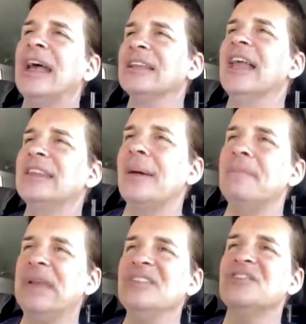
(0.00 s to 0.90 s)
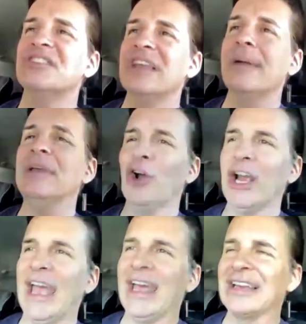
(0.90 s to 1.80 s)
and let them meet
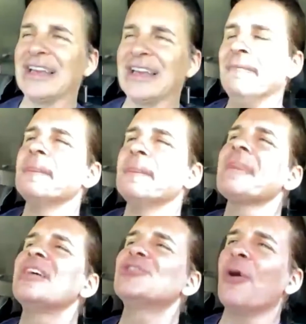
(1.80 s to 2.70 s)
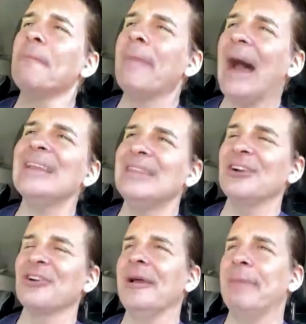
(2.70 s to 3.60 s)
semi-organically. So my
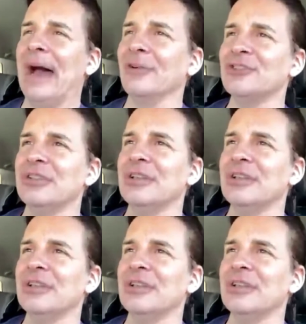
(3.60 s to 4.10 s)
theory about